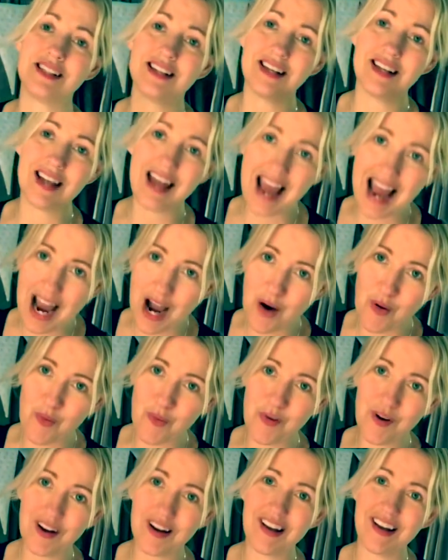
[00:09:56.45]
now.
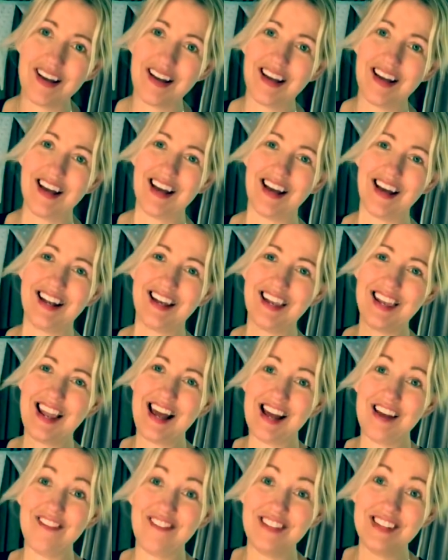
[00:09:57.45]
And
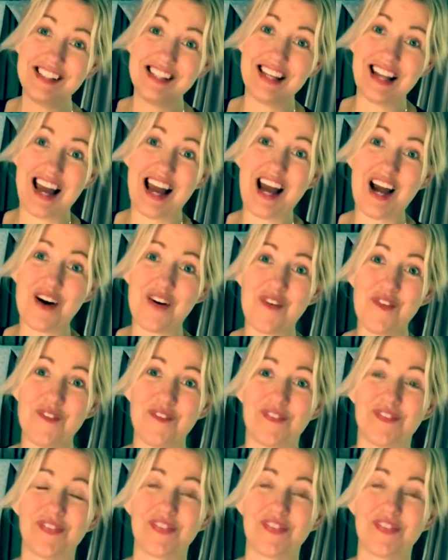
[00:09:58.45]
life is now.